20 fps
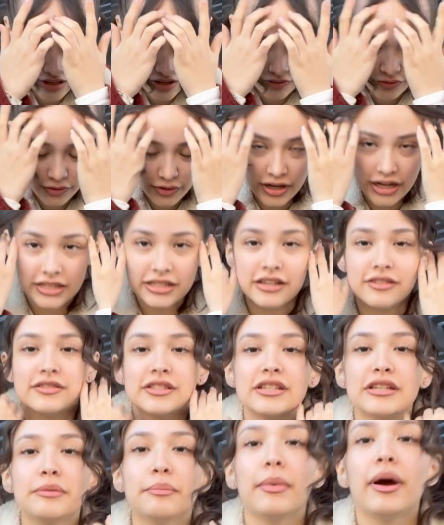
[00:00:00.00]
If you guys have
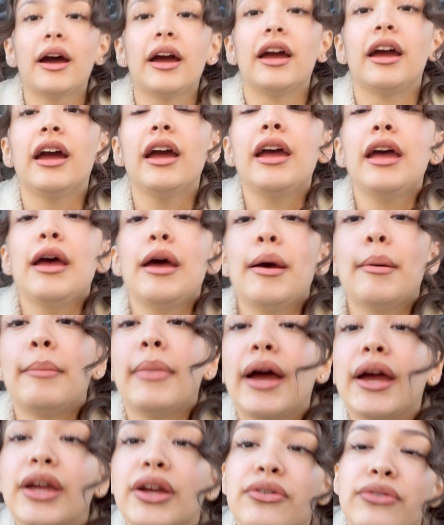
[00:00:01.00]
seen my
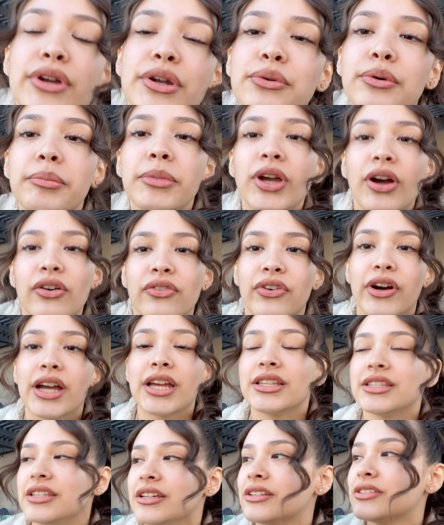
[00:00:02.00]
my get ready with me on
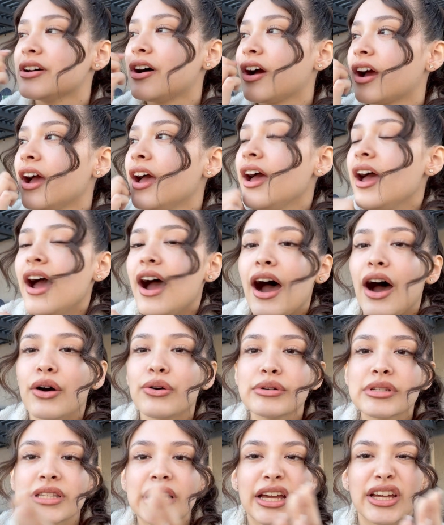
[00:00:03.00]
fucking TikTok, I
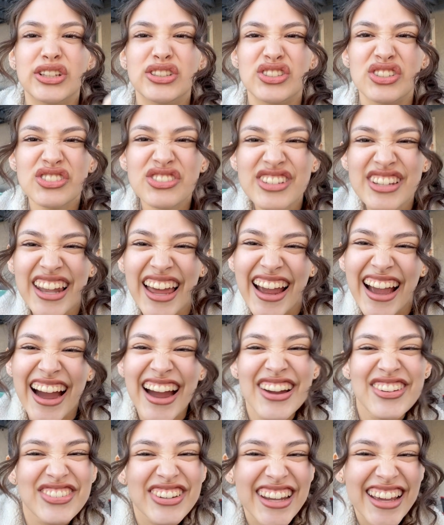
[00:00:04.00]
was like, dude, like
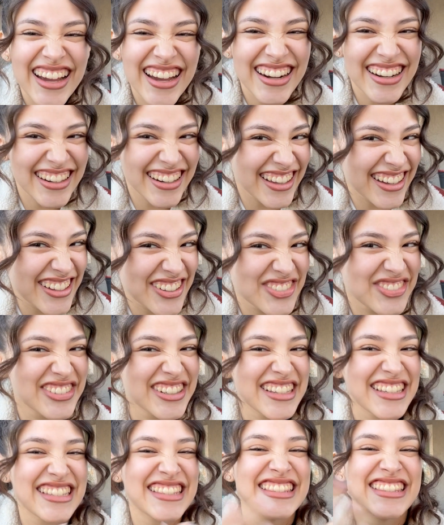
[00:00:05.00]
I feel like I look like a
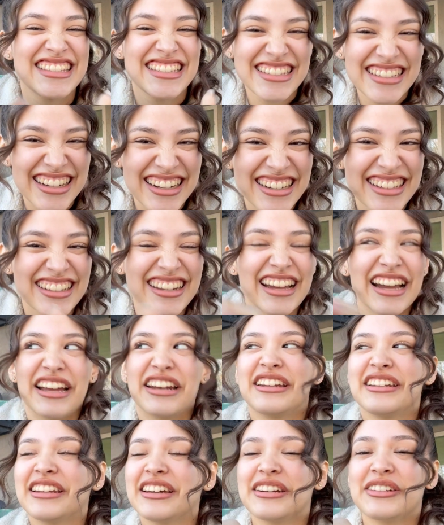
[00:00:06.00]
fucking tia. Like I
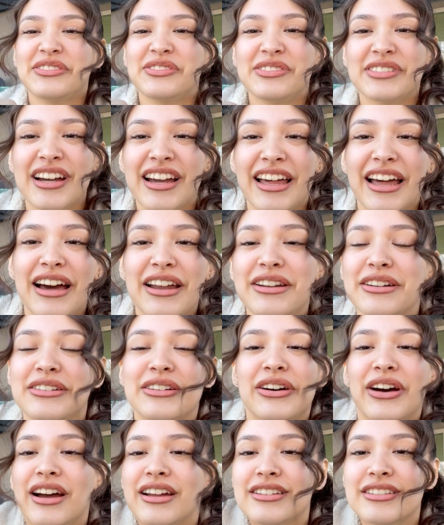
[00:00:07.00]
look like a fuck I don't know,
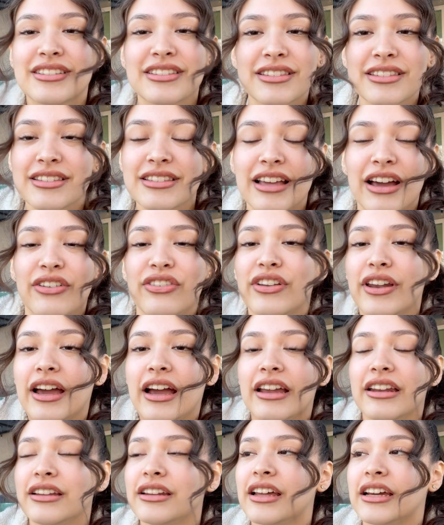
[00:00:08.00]
I just I feel like
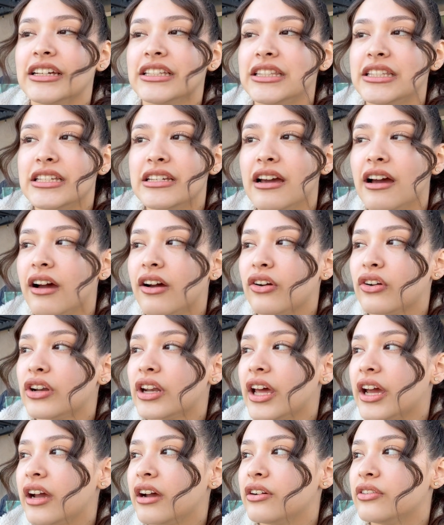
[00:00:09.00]
I look like a tia or
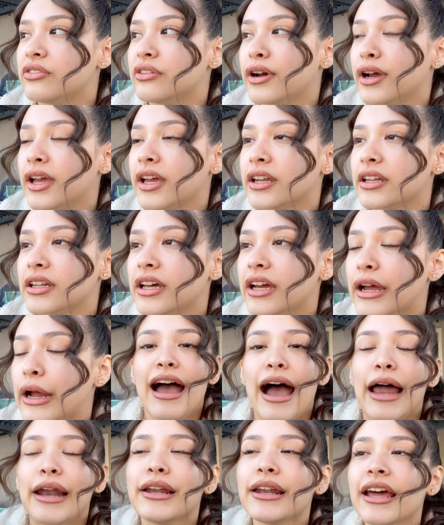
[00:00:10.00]
like a fucking like
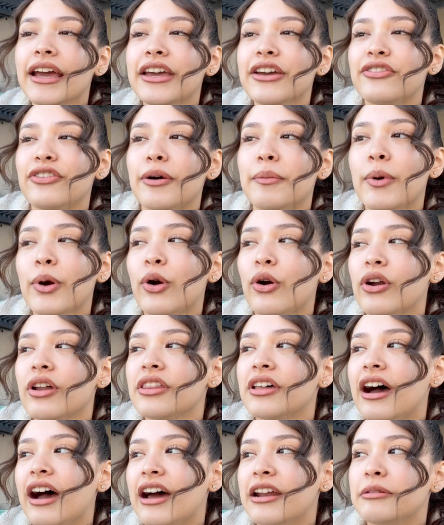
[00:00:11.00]
I look like if I'm gonna go to the
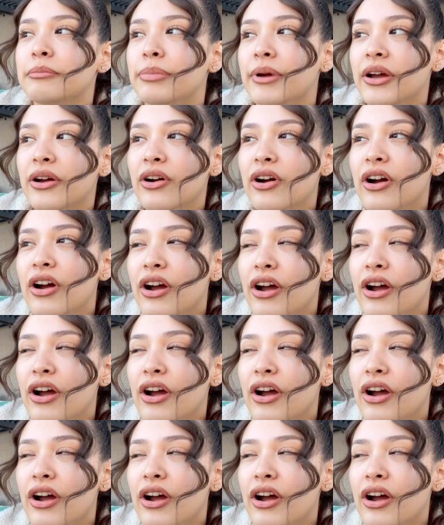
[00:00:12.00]
jaripeo,